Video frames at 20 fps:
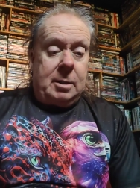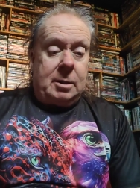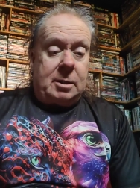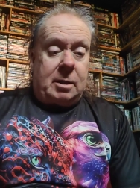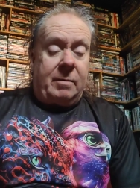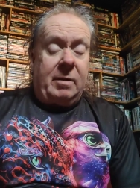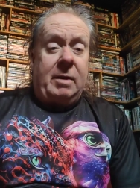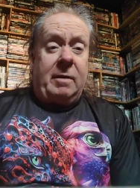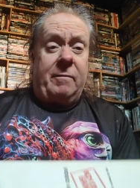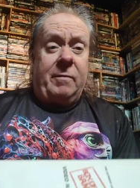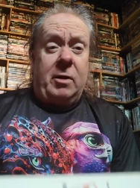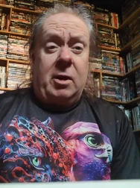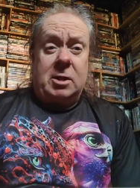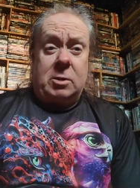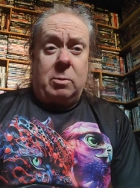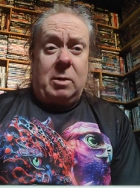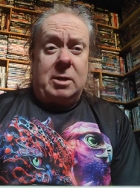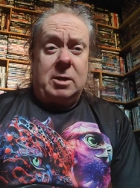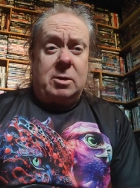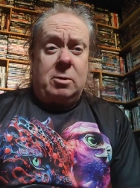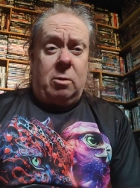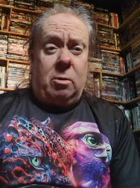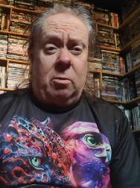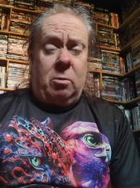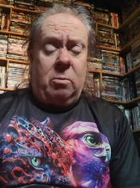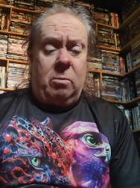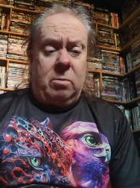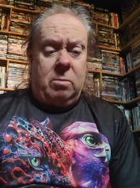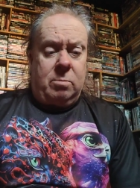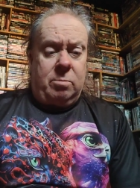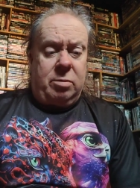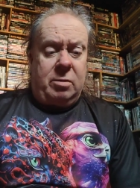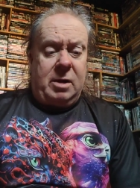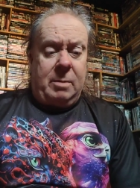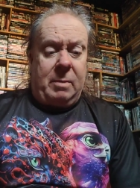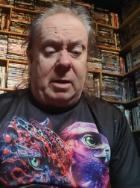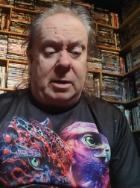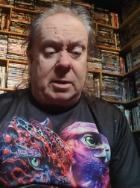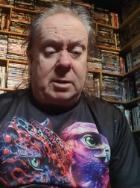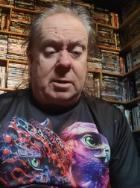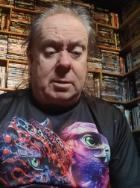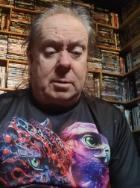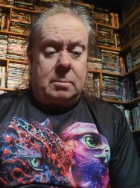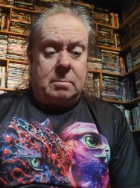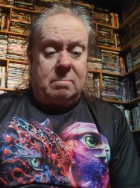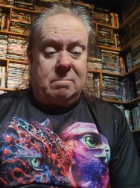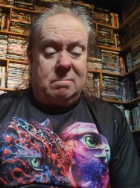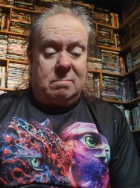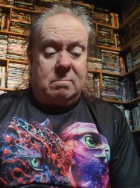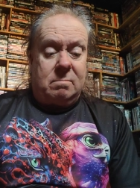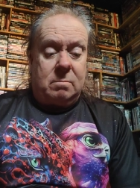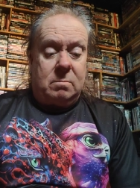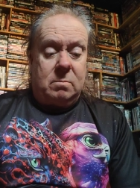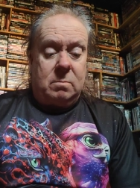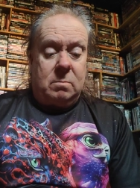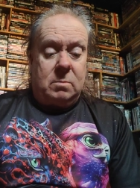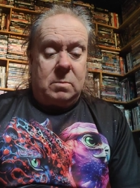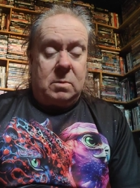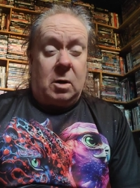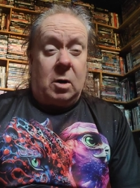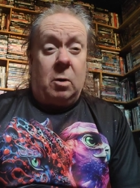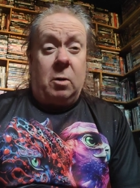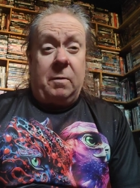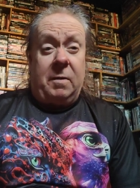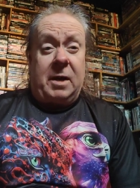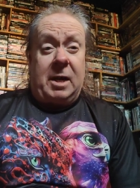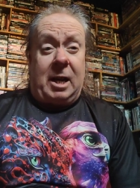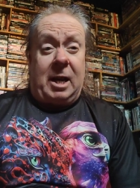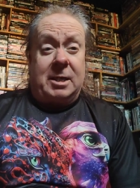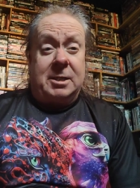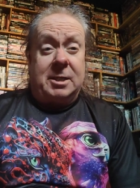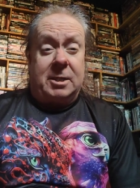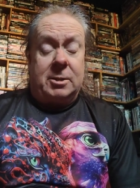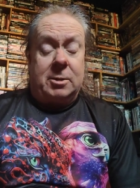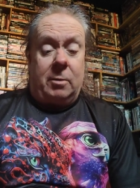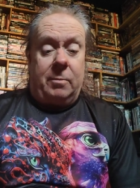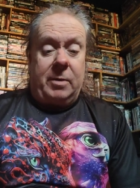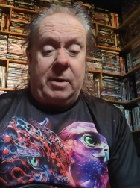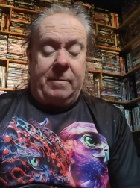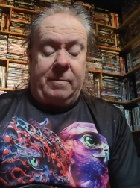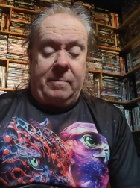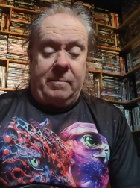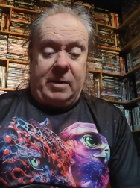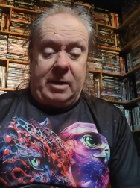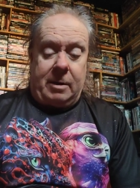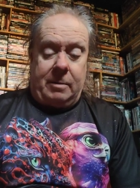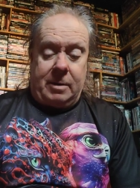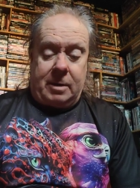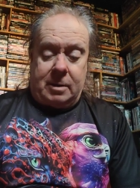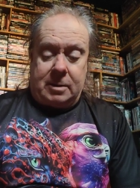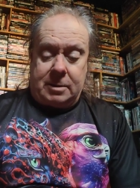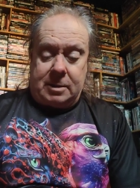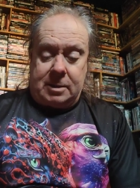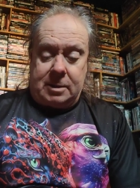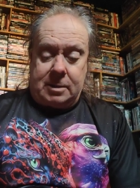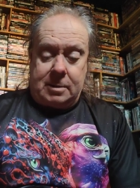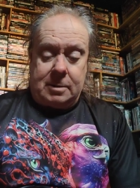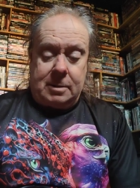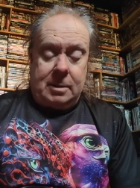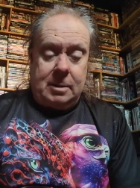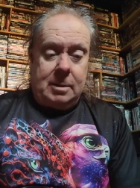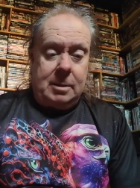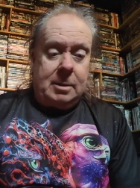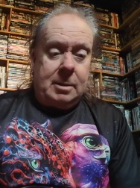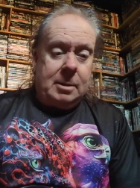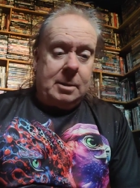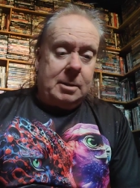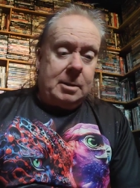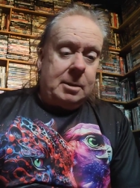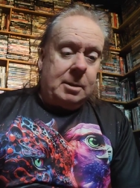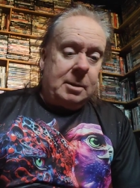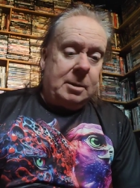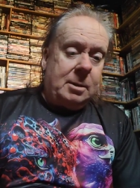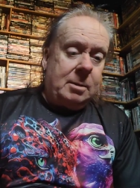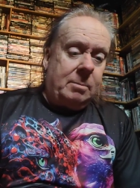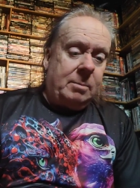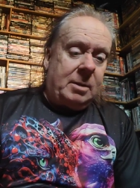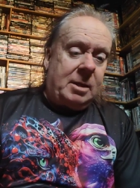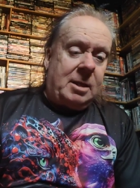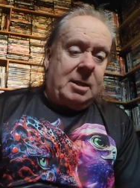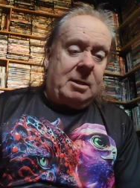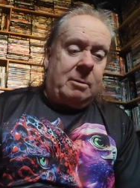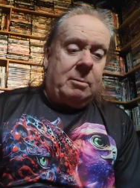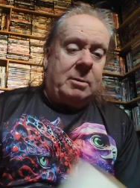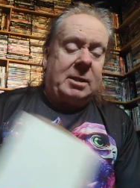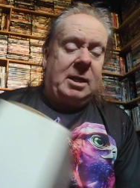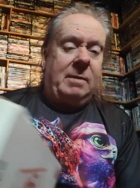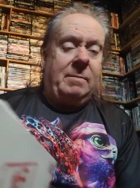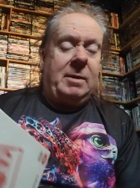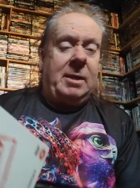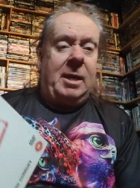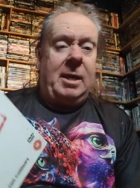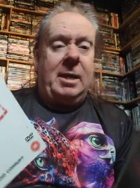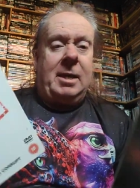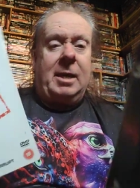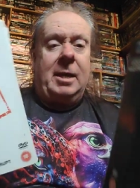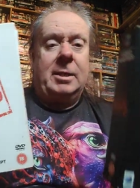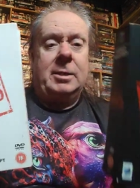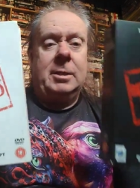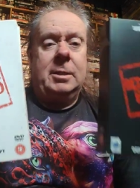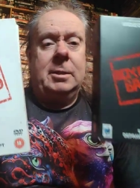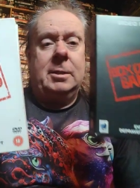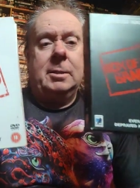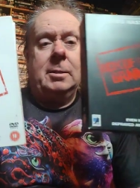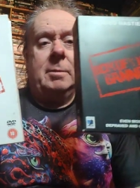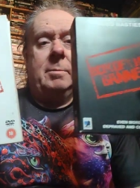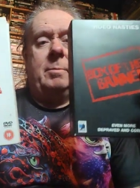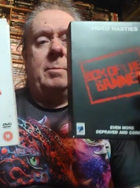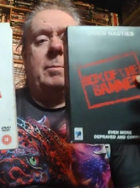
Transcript: So I think the first one's got all pretty much all of the classics on there for Video Nasties. They're little DVD collections.